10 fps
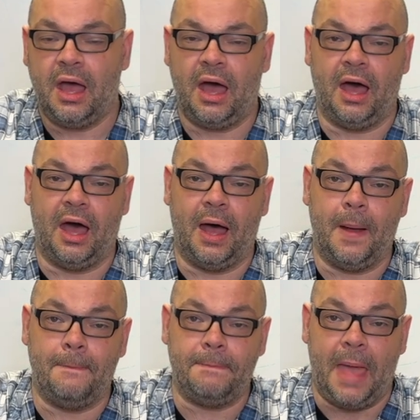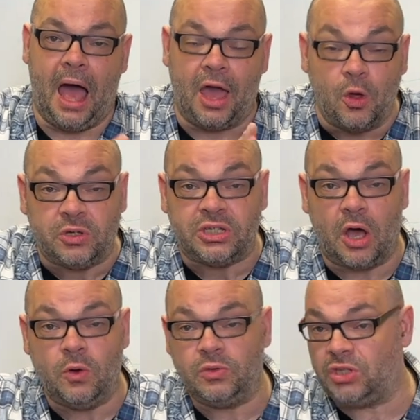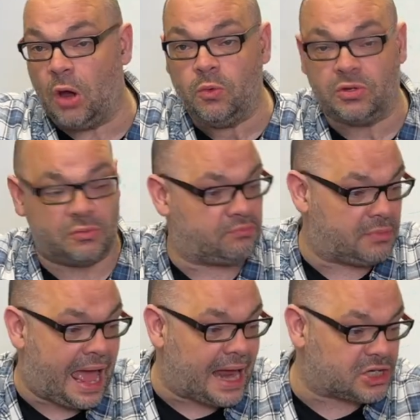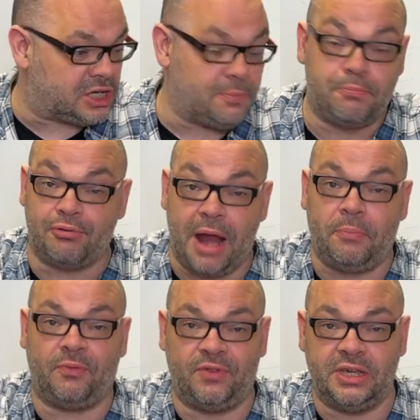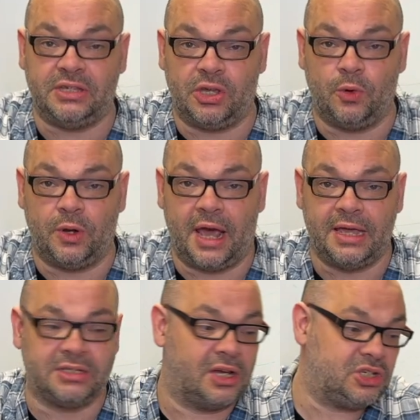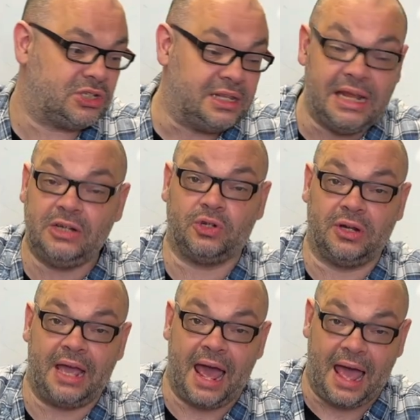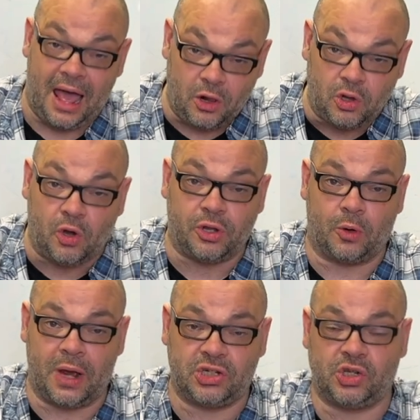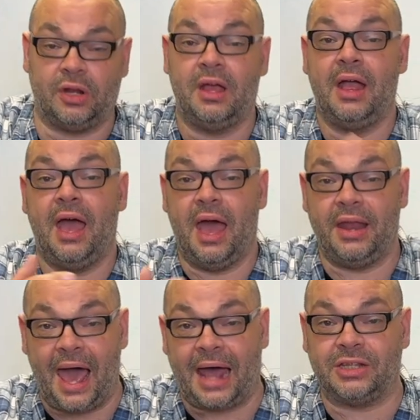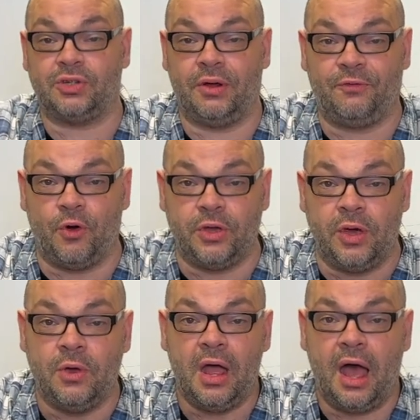Um, I also don't actually prep for these Q&As. I just literally look at the question and answer it for you.